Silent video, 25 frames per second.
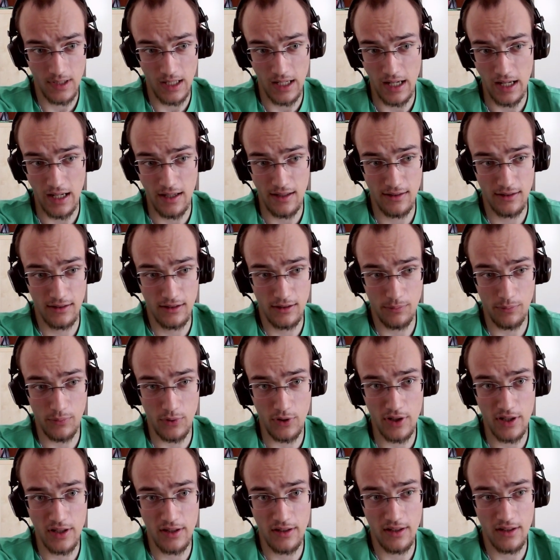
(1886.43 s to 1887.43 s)
and the
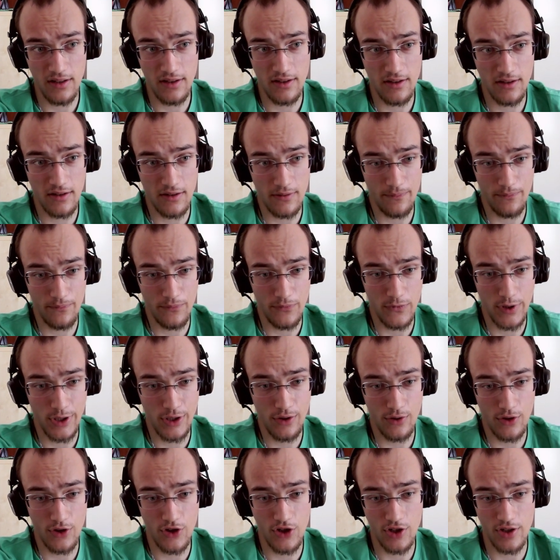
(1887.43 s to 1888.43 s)
point is
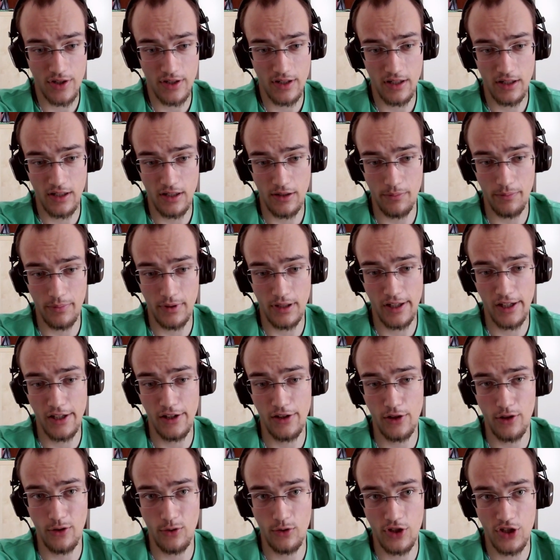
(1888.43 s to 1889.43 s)
you're just gonna
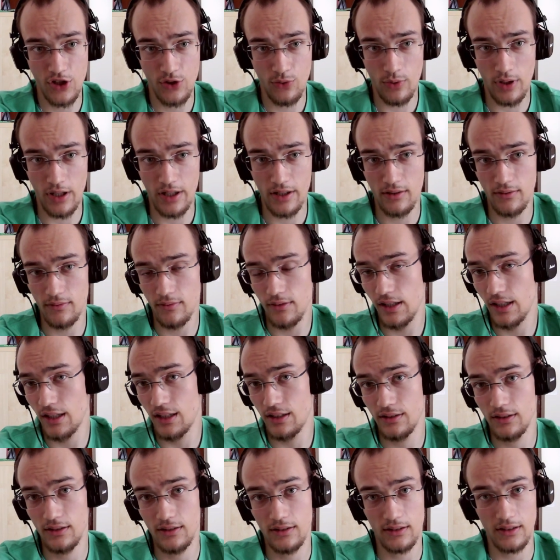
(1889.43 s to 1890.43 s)
play rook g1
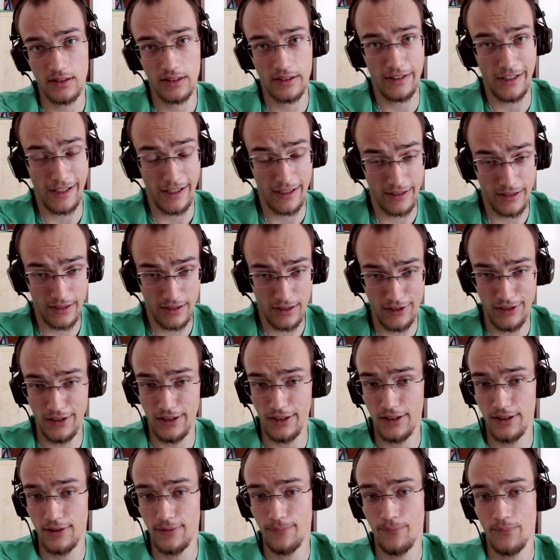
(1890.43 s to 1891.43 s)
and attack the
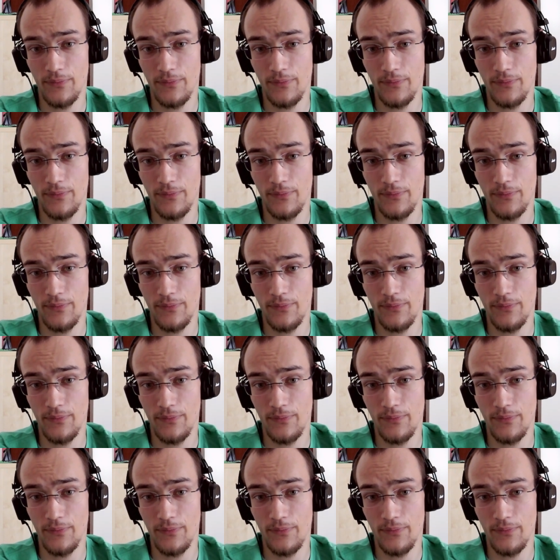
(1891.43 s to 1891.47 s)
king.